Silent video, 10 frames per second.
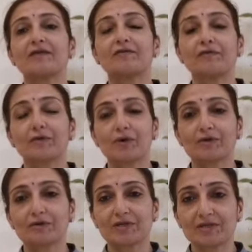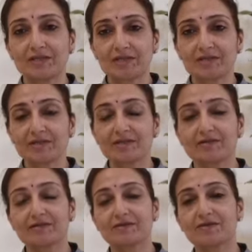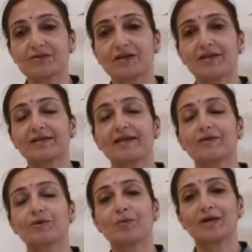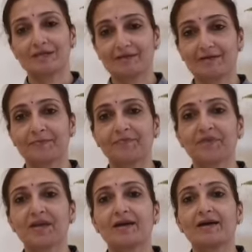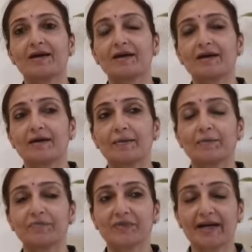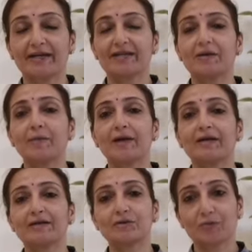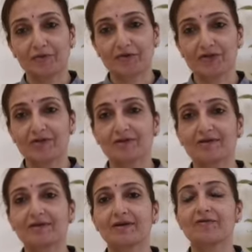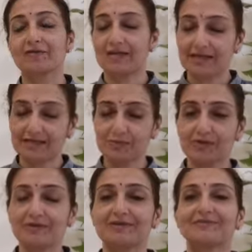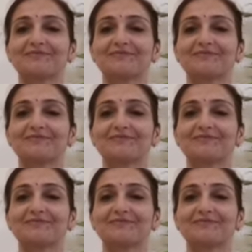If you want to teach any senior citizen child, then you must guide them under supervision of an expert.